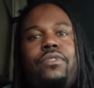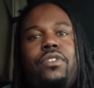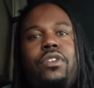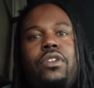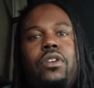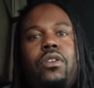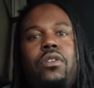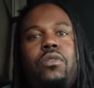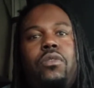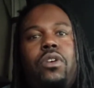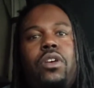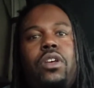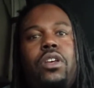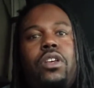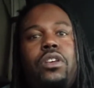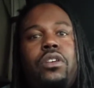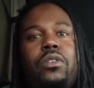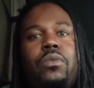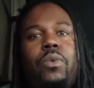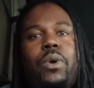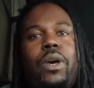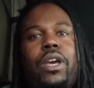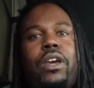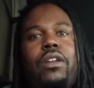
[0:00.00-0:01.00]
you know, a
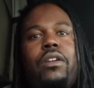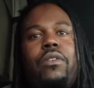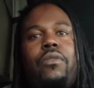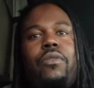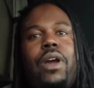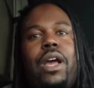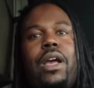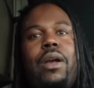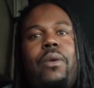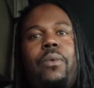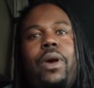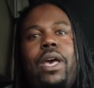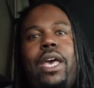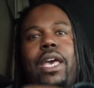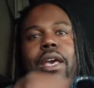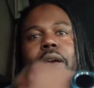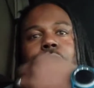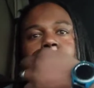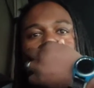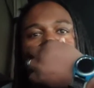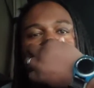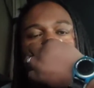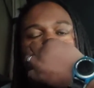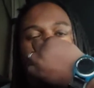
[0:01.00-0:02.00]
good way or the right way
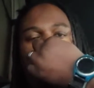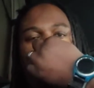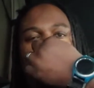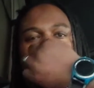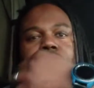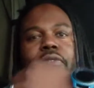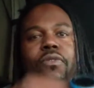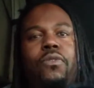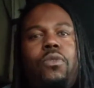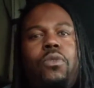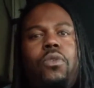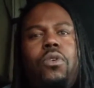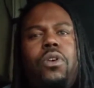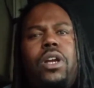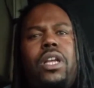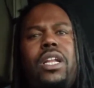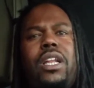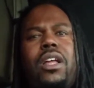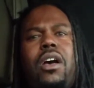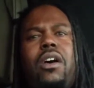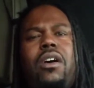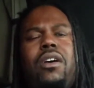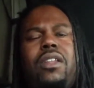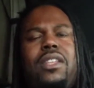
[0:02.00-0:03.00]
and what to look for
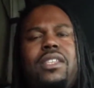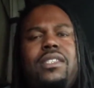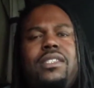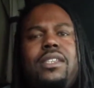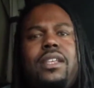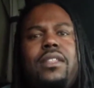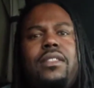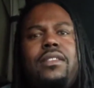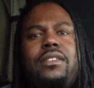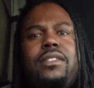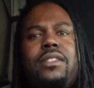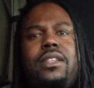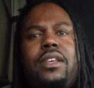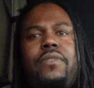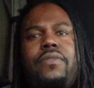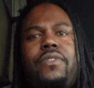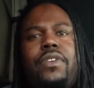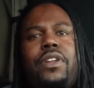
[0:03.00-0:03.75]
and all this other stuff.